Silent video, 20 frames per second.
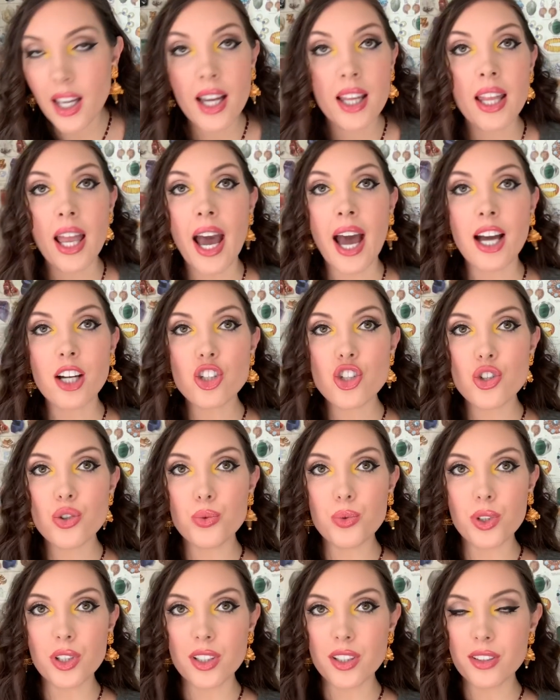an
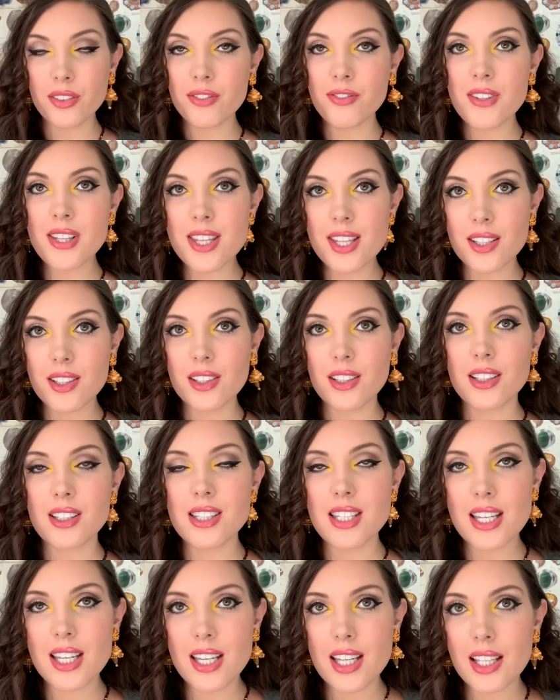actual physical
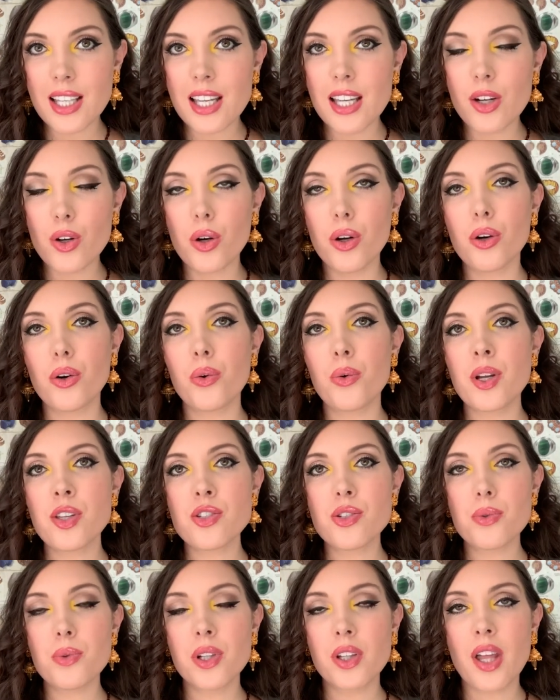deity or going
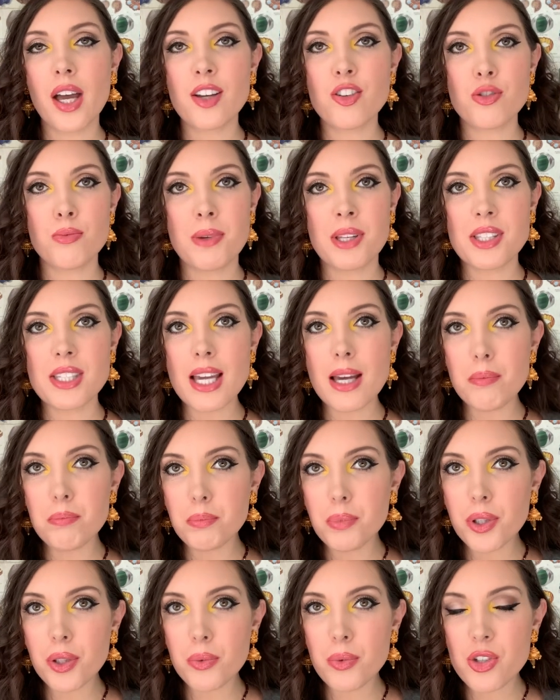to a Lakshmi temple,